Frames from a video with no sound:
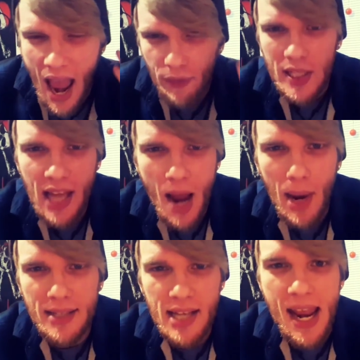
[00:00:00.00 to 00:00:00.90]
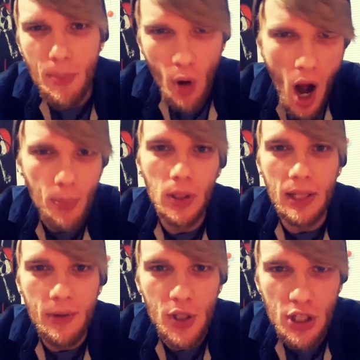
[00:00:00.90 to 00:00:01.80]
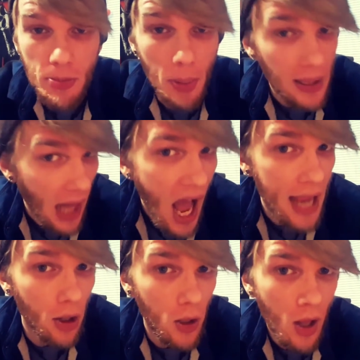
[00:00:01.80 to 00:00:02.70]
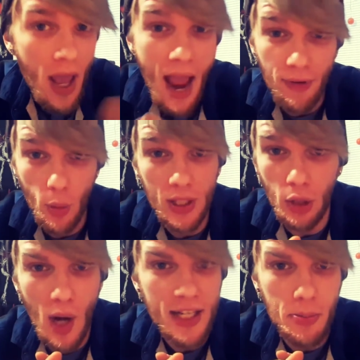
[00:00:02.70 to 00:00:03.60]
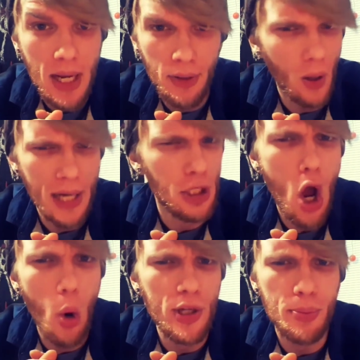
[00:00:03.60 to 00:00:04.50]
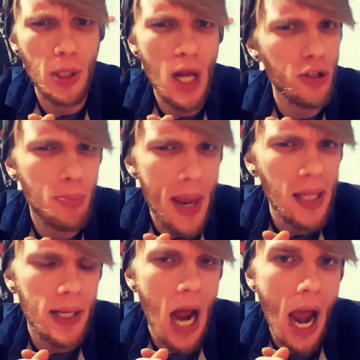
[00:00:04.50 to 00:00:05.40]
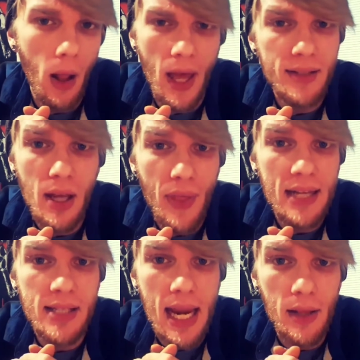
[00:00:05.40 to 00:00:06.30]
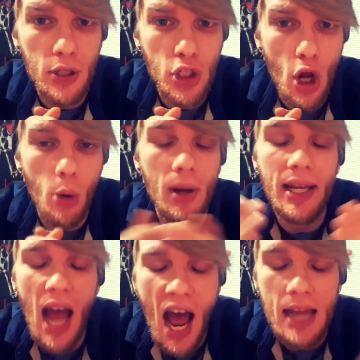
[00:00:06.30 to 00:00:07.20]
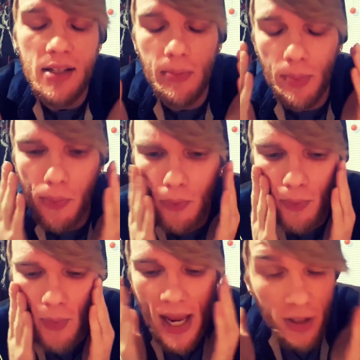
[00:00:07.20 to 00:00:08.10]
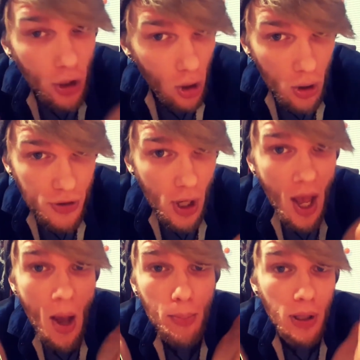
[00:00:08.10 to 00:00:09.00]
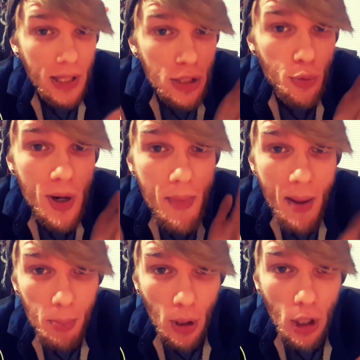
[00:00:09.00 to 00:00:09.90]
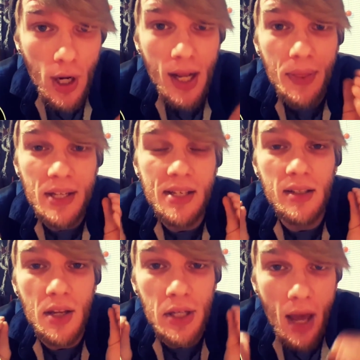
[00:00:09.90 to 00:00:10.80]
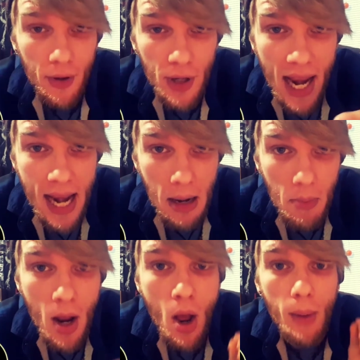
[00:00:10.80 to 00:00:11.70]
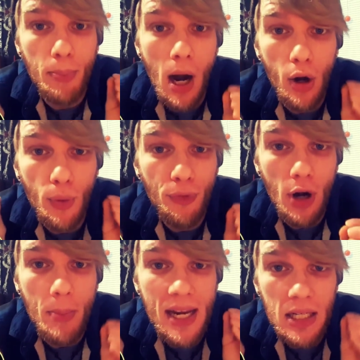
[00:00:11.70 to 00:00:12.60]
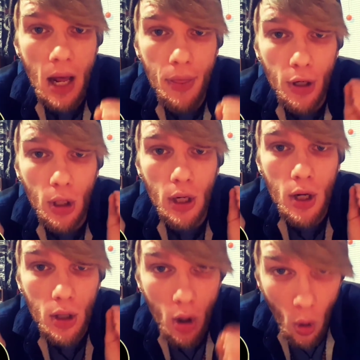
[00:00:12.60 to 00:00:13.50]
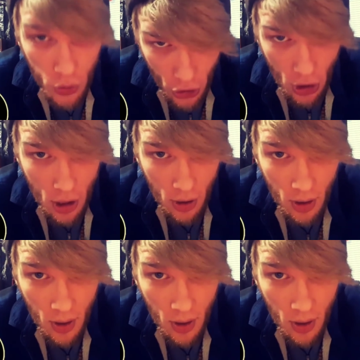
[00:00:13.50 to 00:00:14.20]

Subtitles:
every time I say it properly, which is Belial, everyone corrects me and they're like, no, it's pronounced Belial. That's how they say it in the show. But guys and girls, please remember, this is another name borrowed from another culture.